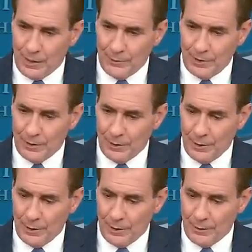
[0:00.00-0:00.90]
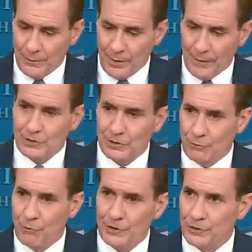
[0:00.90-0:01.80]
I mean, uh, obviously
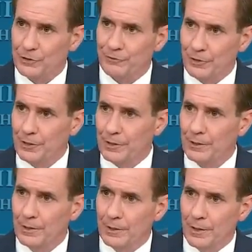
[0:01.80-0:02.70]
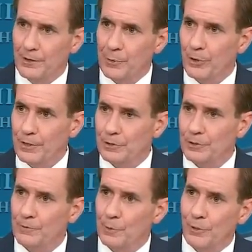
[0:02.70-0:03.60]
Russia's feeling uh, the pressure,
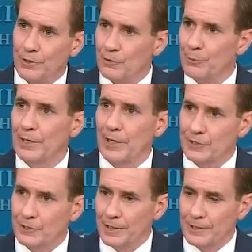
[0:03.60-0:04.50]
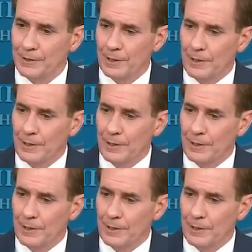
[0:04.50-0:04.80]
the pressure being isolated,